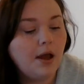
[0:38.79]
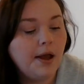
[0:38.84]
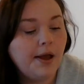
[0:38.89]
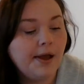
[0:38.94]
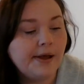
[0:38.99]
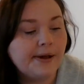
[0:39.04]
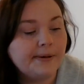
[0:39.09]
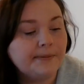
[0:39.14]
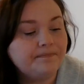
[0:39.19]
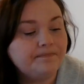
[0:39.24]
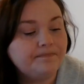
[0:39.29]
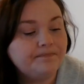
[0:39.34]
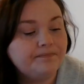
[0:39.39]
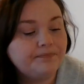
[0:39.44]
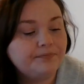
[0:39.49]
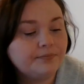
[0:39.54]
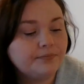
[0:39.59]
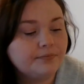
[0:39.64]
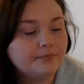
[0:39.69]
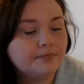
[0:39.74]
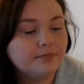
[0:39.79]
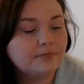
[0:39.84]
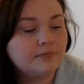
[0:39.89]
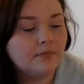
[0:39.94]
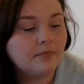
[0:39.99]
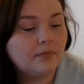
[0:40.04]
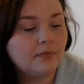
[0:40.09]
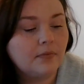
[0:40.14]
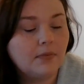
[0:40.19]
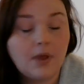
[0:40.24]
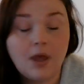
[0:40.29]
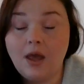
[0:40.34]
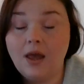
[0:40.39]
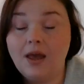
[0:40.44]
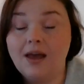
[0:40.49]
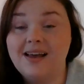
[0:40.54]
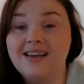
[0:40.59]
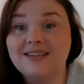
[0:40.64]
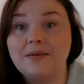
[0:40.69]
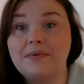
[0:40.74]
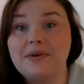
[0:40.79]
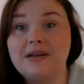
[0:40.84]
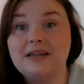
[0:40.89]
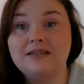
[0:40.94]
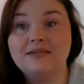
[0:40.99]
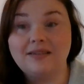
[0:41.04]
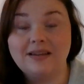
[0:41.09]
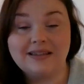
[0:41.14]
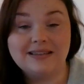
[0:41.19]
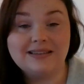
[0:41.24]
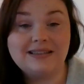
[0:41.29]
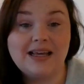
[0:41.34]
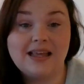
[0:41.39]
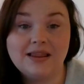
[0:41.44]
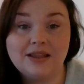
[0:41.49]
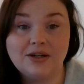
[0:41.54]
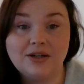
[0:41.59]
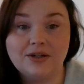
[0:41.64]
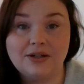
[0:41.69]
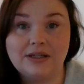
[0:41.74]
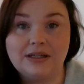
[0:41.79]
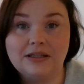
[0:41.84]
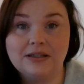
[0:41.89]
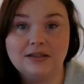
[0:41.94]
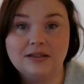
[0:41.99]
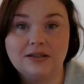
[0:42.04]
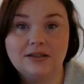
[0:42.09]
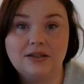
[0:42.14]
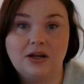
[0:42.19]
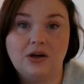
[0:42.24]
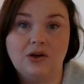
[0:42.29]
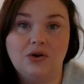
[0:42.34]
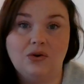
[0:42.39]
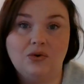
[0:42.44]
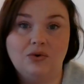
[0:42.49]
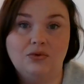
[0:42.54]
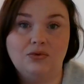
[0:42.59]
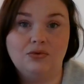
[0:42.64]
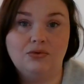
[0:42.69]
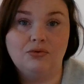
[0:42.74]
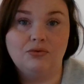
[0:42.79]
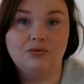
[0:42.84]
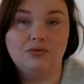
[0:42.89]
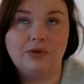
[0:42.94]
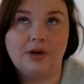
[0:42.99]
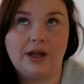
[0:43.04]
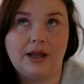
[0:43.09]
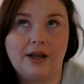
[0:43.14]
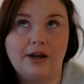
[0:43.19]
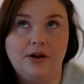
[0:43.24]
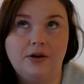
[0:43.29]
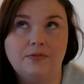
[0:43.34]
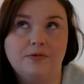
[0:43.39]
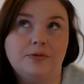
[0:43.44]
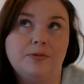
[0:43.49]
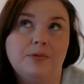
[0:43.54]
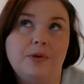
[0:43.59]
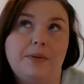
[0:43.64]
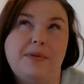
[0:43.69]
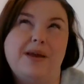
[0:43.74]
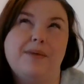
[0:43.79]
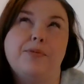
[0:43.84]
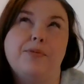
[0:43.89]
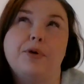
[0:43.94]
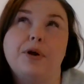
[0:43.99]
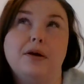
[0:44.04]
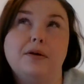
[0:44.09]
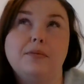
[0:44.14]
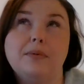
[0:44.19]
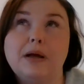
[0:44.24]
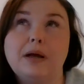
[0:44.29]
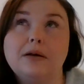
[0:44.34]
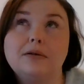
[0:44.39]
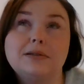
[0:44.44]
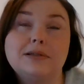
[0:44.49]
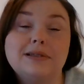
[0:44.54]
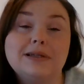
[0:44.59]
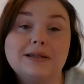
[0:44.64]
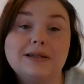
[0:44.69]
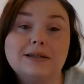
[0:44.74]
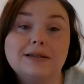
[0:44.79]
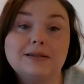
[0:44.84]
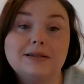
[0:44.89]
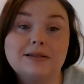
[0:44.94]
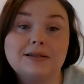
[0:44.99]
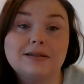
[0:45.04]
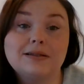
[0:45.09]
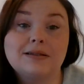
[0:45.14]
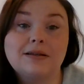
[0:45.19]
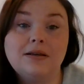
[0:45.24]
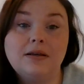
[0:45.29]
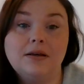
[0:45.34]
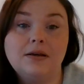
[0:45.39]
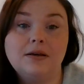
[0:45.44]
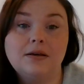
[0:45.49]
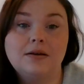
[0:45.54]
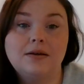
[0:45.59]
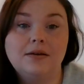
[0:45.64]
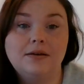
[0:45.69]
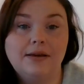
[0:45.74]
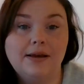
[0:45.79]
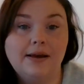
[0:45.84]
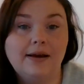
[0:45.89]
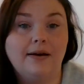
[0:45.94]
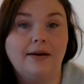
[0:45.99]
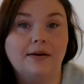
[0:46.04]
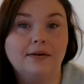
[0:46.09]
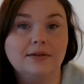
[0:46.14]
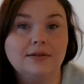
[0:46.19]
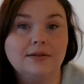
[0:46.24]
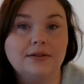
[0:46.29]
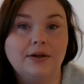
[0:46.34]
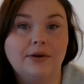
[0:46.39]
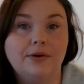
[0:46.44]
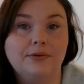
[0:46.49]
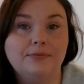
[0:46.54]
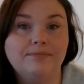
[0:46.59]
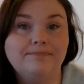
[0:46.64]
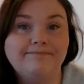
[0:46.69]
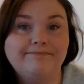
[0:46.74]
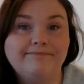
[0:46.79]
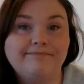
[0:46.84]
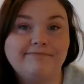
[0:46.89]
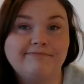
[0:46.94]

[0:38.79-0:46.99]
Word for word: I slept until like 10:30, so I got home from my paper out around 6. Yeah, so